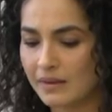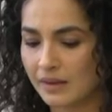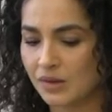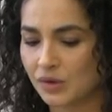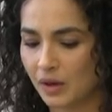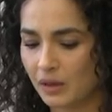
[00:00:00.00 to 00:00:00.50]
as
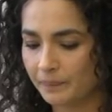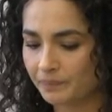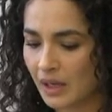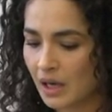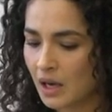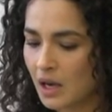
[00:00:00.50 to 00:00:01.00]
Israel.
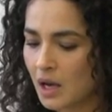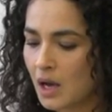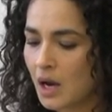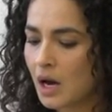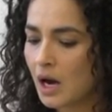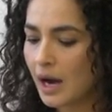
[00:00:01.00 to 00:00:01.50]

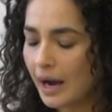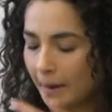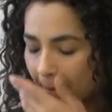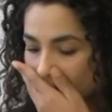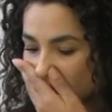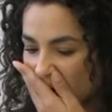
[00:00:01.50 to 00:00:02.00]

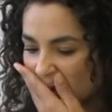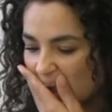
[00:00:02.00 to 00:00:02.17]
I'm